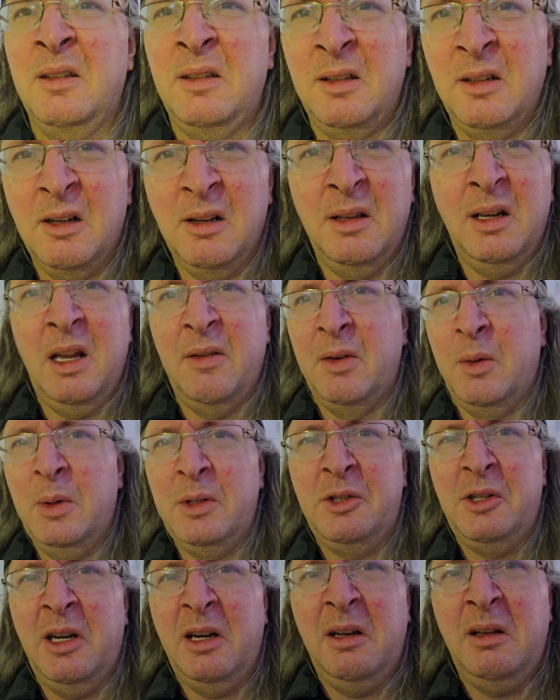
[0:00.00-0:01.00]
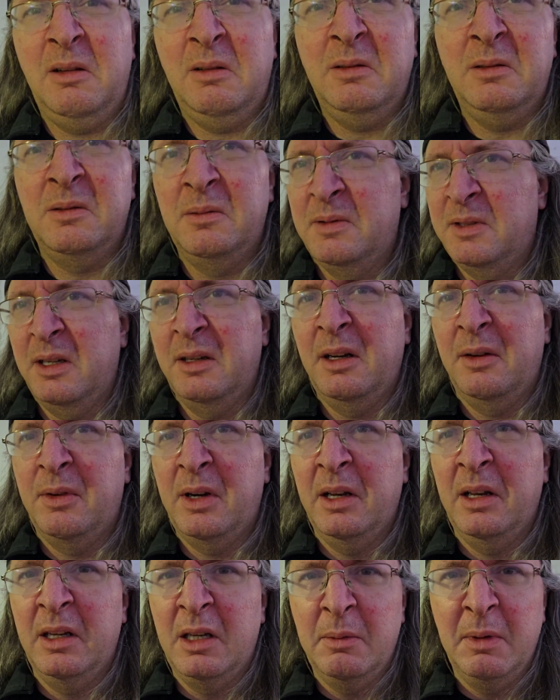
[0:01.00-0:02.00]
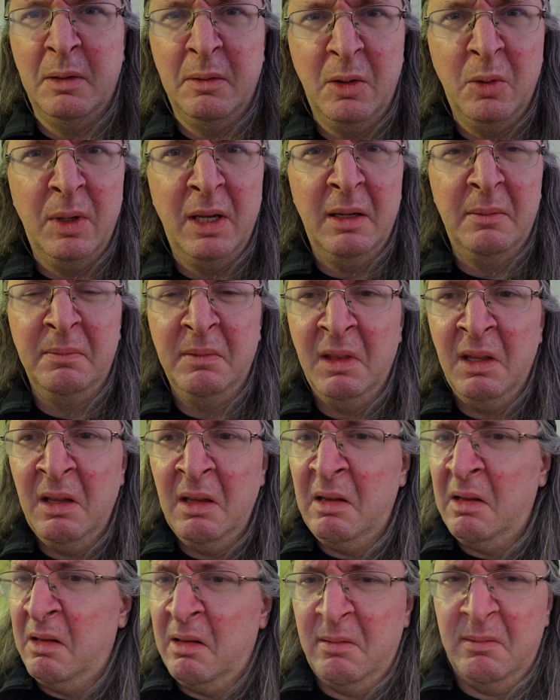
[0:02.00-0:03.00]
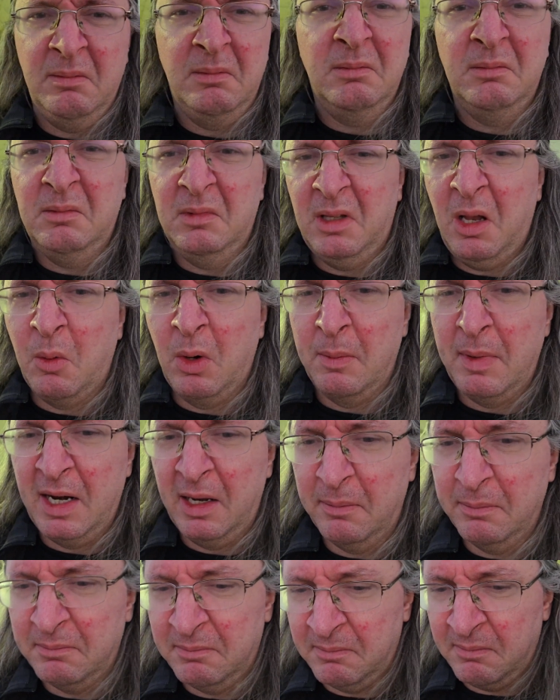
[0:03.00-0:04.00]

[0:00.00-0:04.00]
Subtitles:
Other than that, I have a Twitch channel, Sunday to Friday night, 10 to 2 a.m. Don't worry about it.